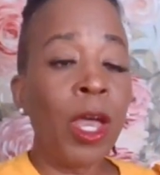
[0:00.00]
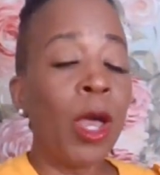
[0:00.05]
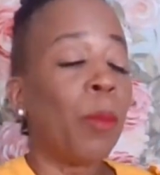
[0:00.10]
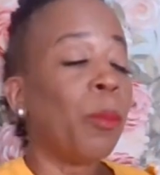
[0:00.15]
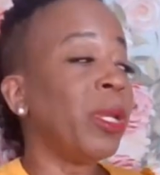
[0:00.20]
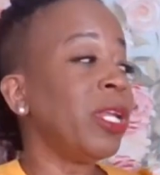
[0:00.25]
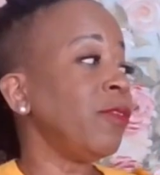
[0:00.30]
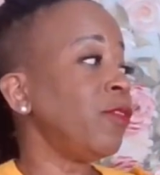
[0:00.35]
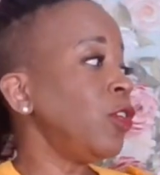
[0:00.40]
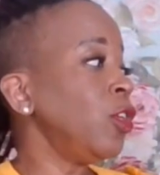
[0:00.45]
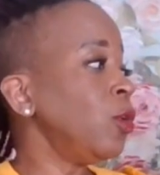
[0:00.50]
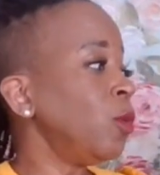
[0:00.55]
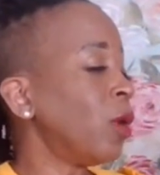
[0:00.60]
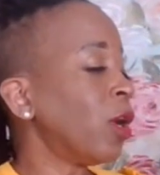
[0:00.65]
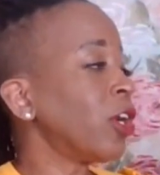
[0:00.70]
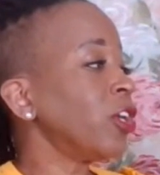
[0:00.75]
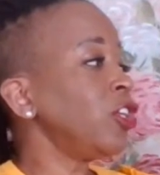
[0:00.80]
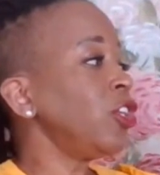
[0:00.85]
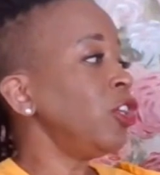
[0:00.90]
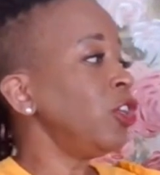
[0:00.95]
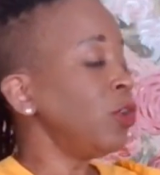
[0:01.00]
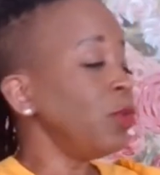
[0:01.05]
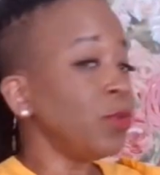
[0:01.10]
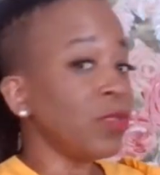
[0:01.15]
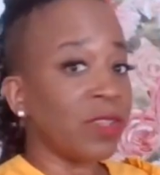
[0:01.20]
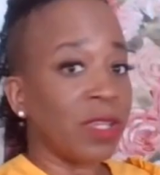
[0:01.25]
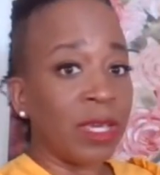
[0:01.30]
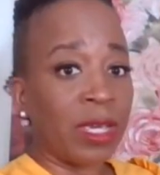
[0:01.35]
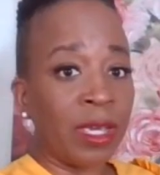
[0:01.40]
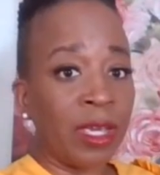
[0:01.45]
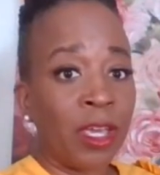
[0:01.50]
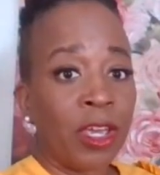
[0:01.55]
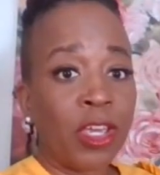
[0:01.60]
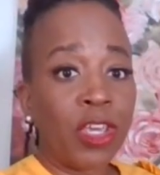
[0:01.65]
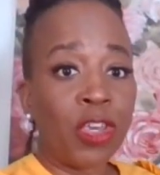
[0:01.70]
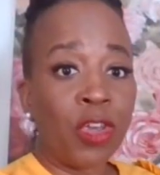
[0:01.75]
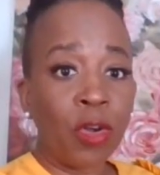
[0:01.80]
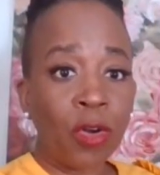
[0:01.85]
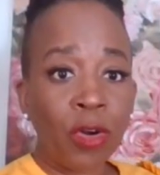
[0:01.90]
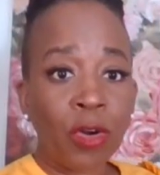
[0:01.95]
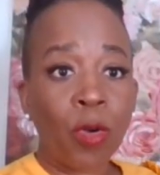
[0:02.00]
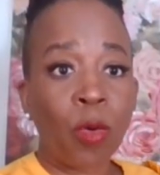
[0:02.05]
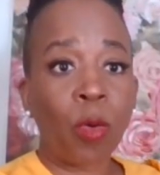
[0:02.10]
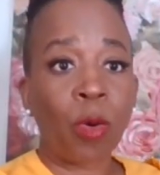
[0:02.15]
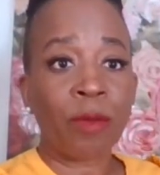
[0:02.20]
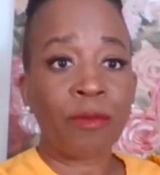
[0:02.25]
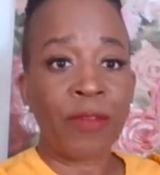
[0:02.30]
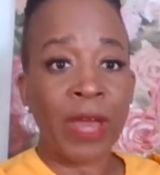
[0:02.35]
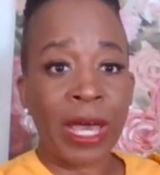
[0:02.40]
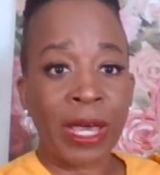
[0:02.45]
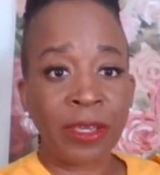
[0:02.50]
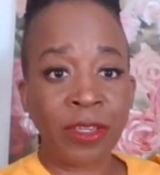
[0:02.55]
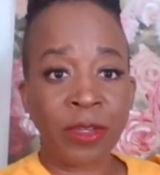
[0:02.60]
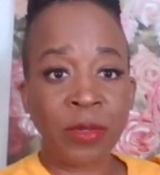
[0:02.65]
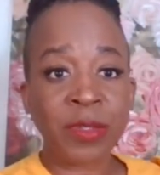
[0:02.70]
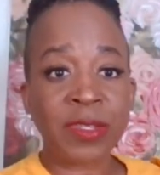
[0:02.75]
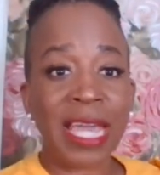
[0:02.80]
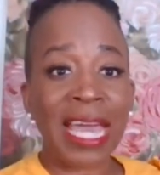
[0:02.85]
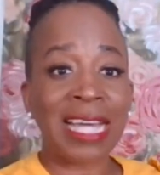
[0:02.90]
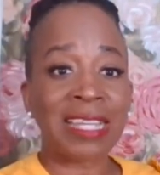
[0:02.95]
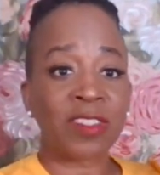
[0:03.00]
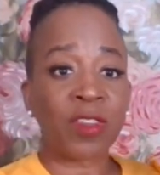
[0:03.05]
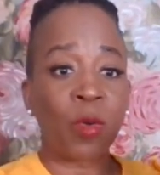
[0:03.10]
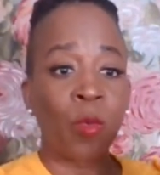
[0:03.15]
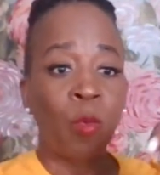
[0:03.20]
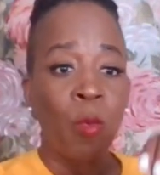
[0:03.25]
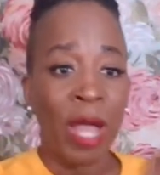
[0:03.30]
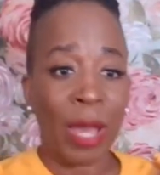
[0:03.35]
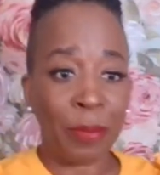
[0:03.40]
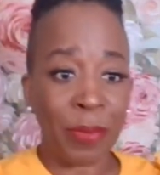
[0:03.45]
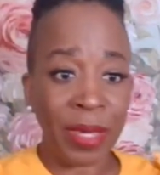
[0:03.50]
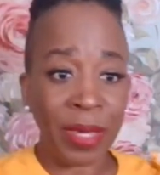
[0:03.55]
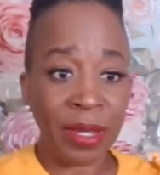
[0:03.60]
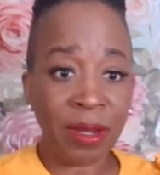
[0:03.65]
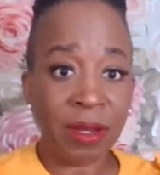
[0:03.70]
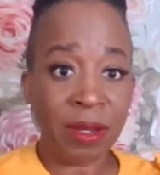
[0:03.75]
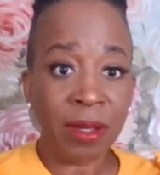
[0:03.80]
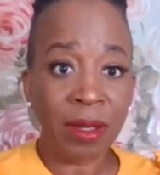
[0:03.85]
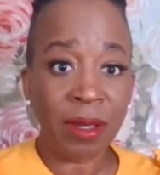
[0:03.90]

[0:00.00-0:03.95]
But if you are using your core values as a weapon